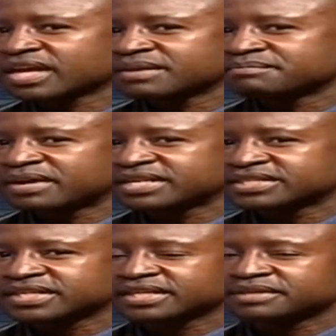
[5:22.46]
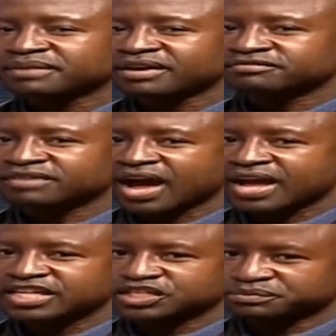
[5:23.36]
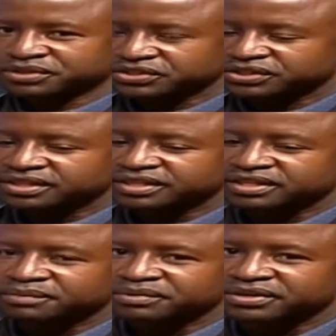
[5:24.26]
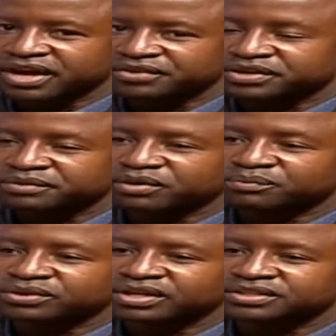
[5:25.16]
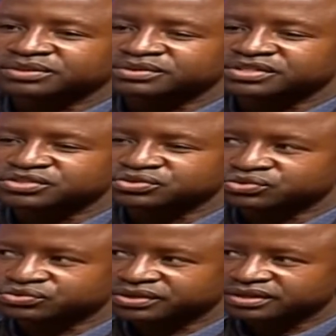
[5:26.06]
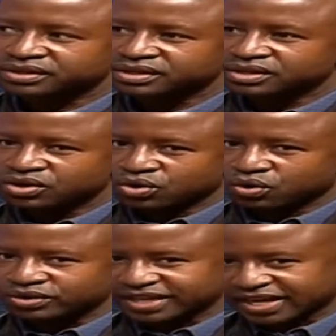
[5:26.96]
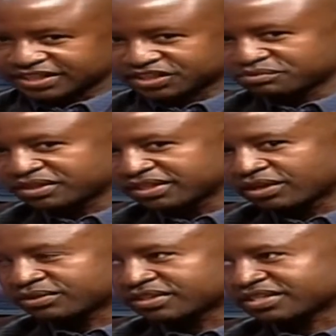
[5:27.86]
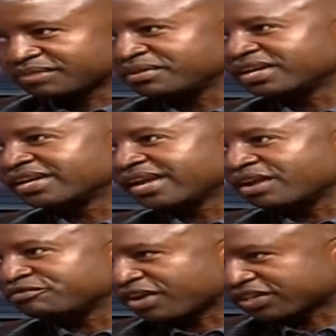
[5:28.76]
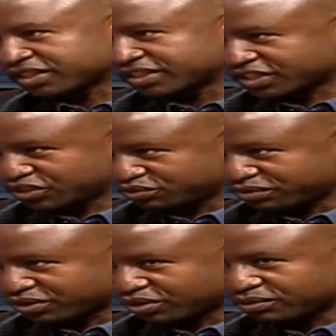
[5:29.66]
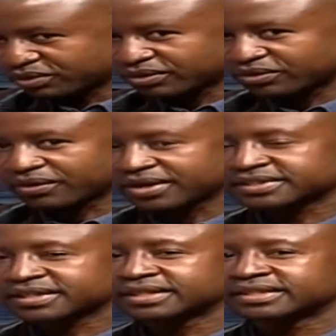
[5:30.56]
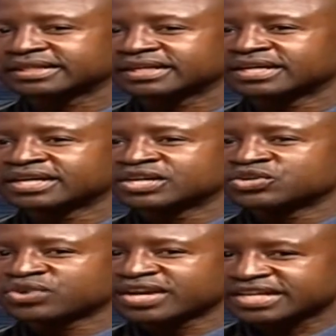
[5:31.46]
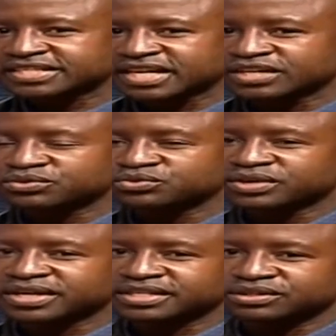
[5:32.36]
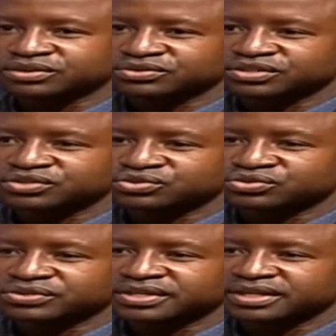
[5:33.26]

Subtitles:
basically by far, especially in the pediatric population, which is children, otitis media, which is a middle ear infection, tend to be common. All right, and to an extent, you do get it also in children.